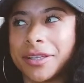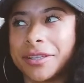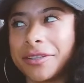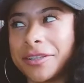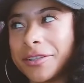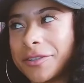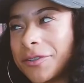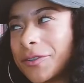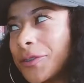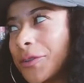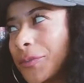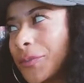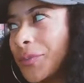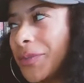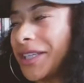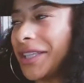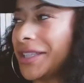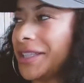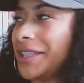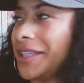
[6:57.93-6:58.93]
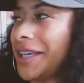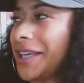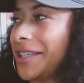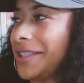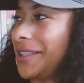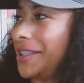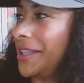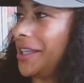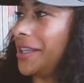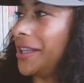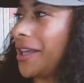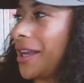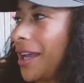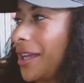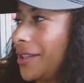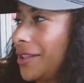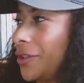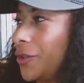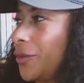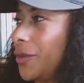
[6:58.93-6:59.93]
PTSD that
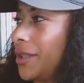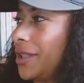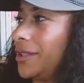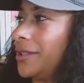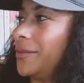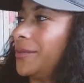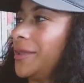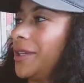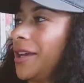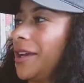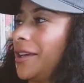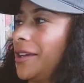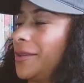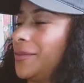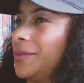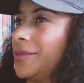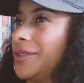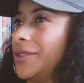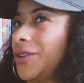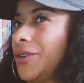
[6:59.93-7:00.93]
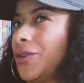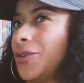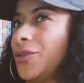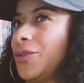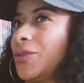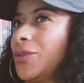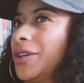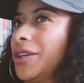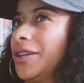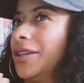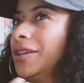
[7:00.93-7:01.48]
I deal with sometimes. So